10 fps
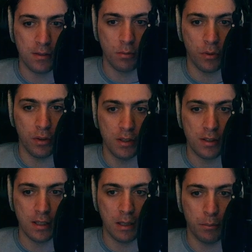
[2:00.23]
with this
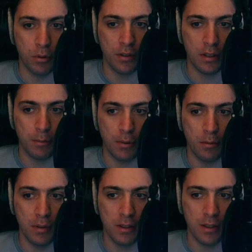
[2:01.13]
null pointer
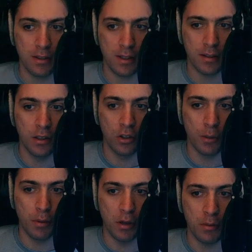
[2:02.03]
parameters, and your
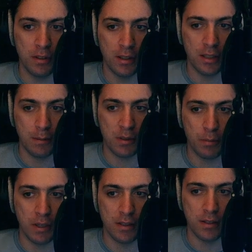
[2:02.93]
parameter
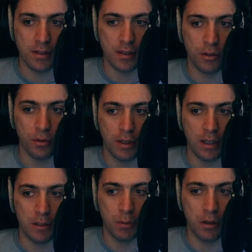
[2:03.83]
namespaces
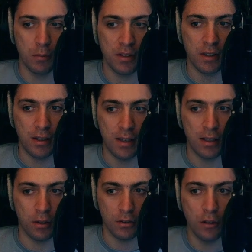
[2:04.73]
create parameter
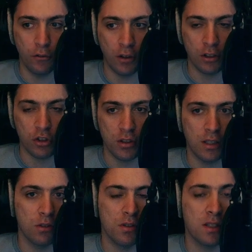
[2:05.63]
layout, a function
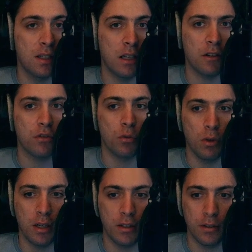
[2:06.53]
that you still have to
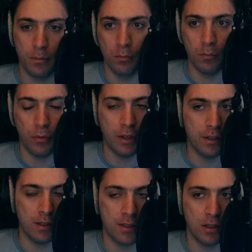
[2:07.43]
write. Then,
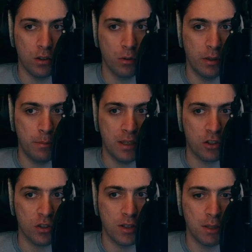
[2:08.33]
as I already
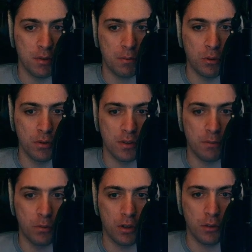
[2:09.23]
mentioned, there is process
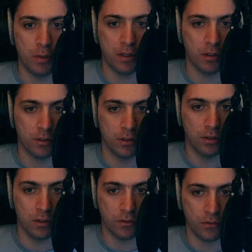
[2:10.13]
block where not a
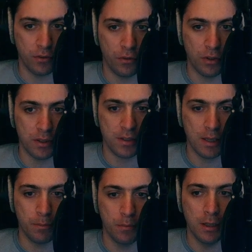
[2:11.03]
lot of things happen,